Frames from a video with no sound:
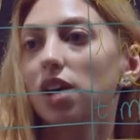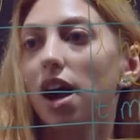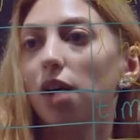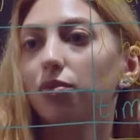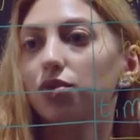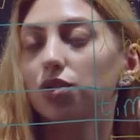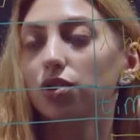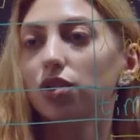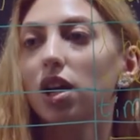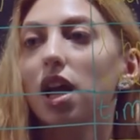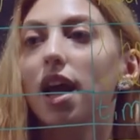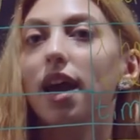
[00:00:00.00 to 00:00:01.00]
after
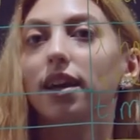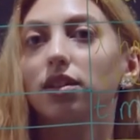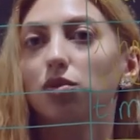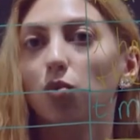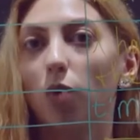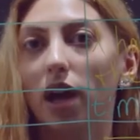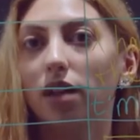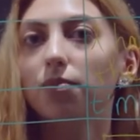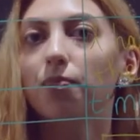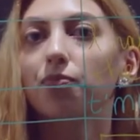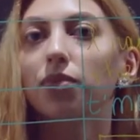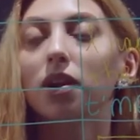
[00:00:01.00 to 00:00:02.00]
and when,